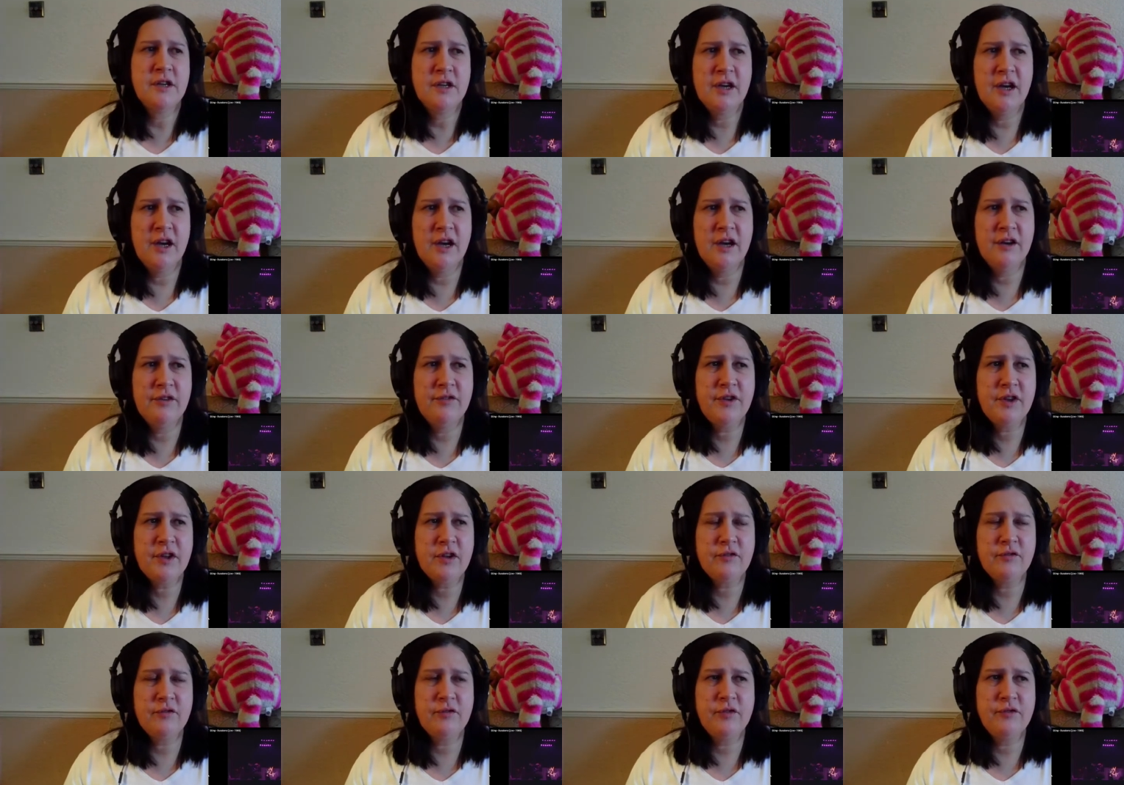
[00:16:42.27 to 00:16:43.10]
I
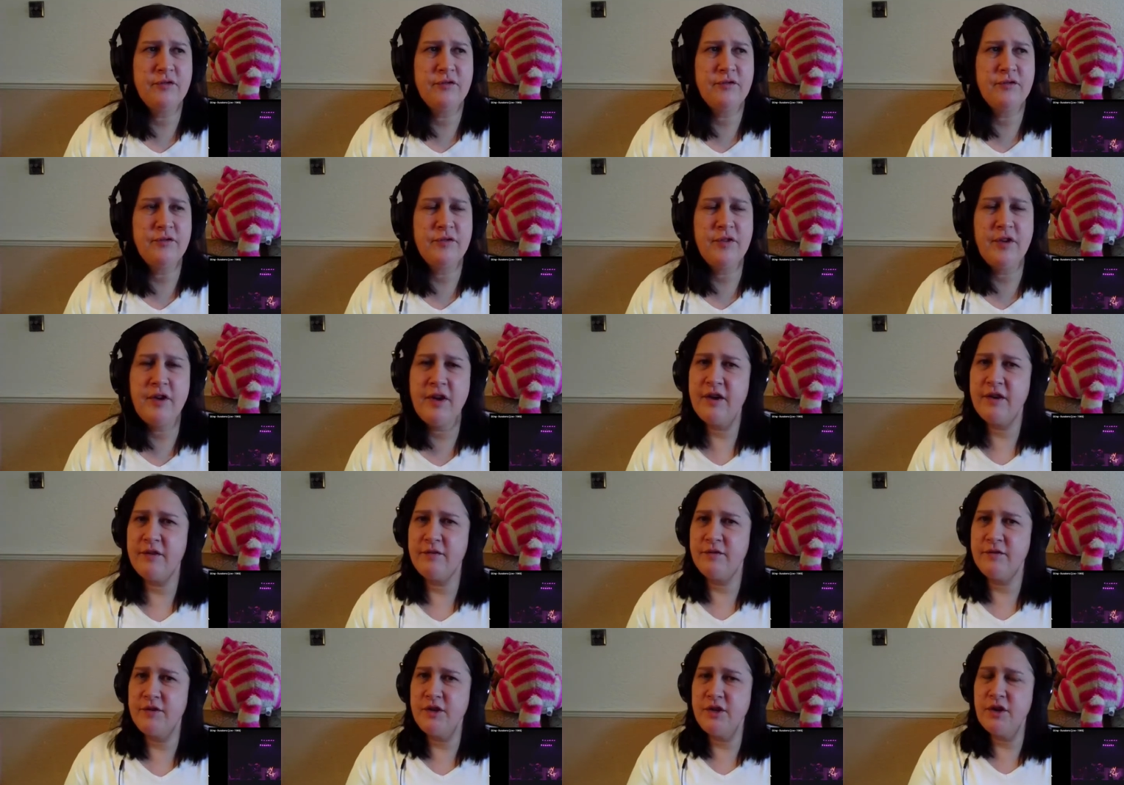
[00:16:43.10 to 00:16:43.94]
think that
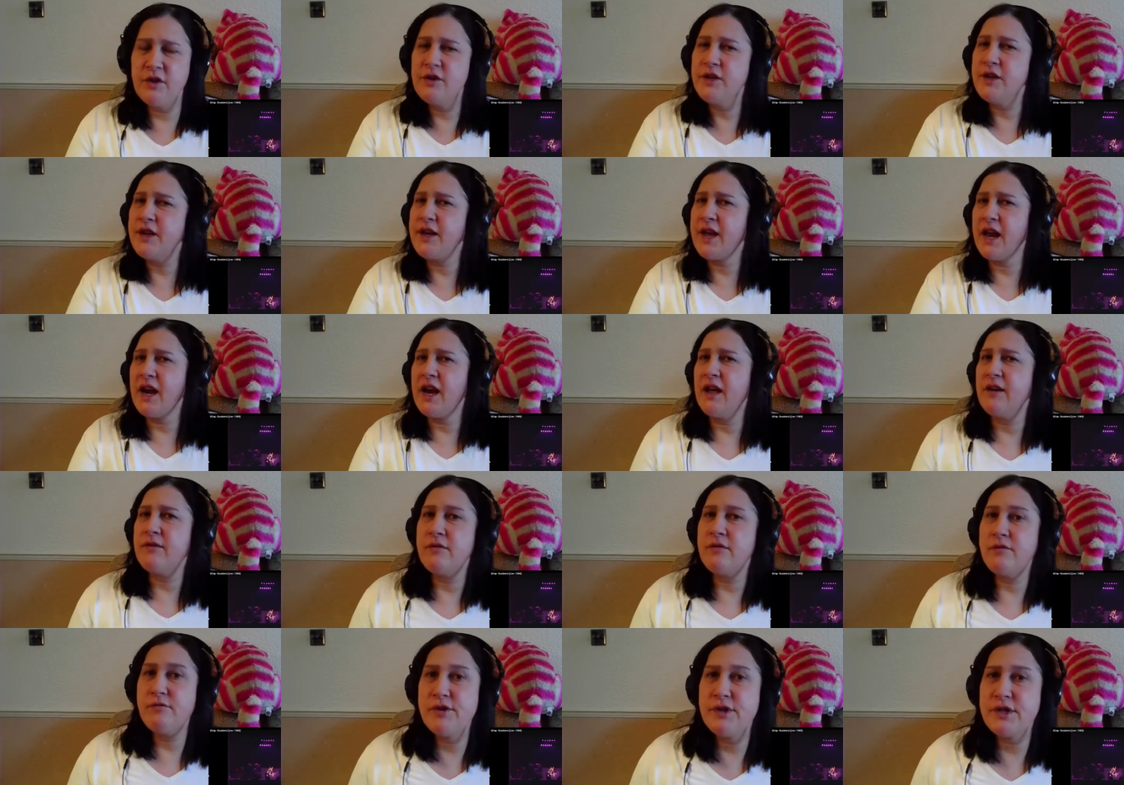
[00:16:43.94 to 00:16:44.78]
you know you can have
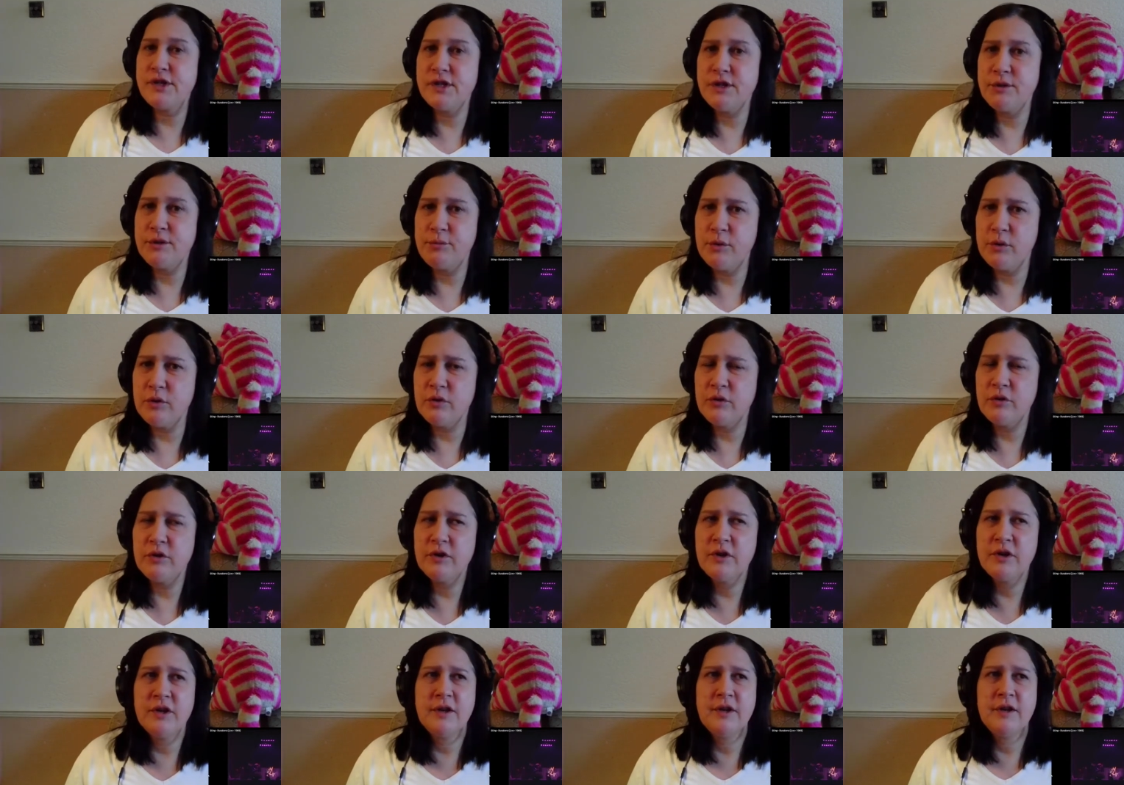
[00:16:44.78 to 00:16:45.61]
a reasonable
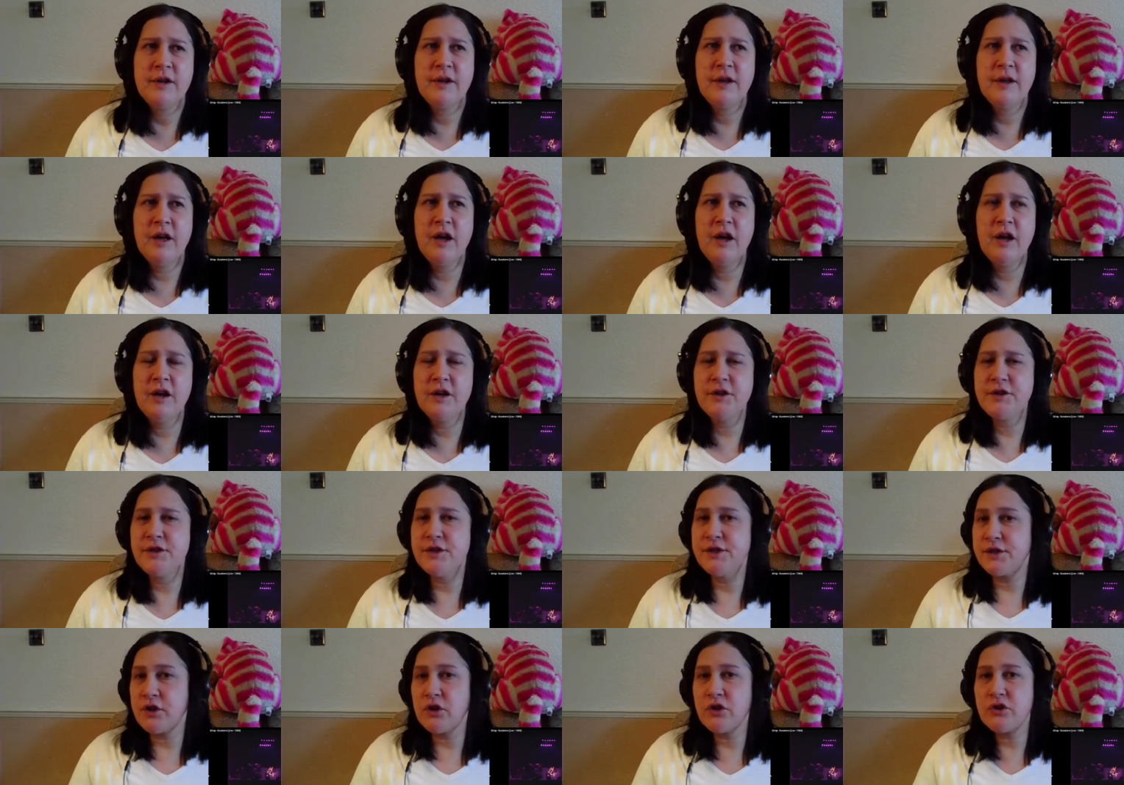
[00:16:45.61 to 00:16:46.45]
uh,
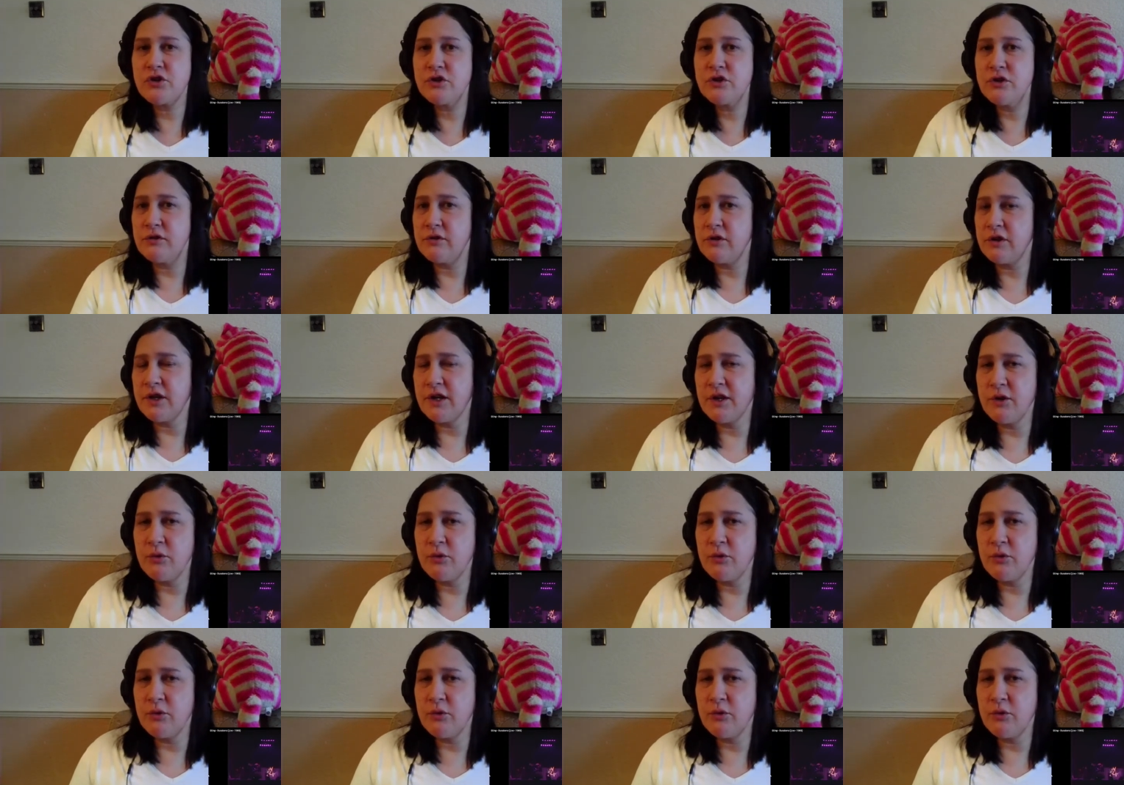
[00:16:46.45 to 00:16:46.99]
discussion